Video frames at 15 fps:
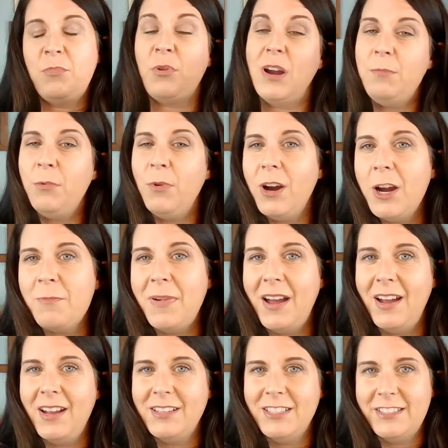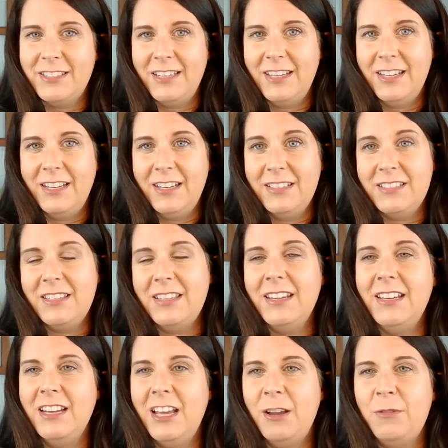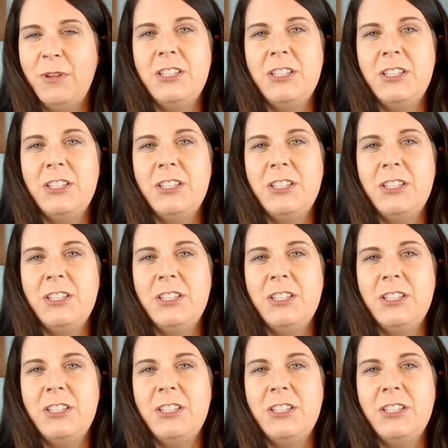prep work behind the scenes leading up.